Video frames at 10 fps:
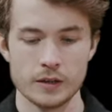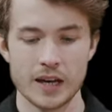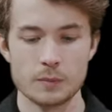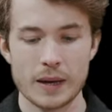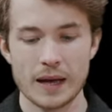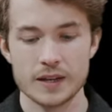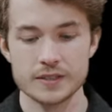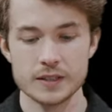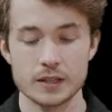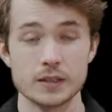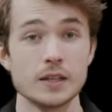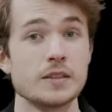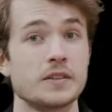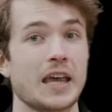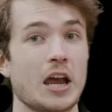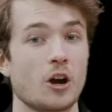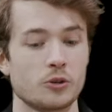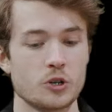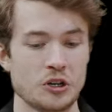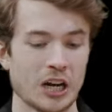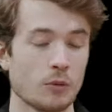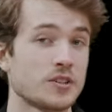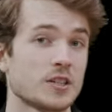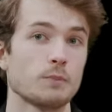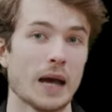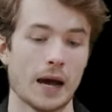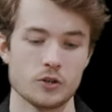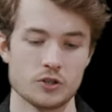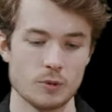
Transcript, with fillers: and pass in the character string I want to match.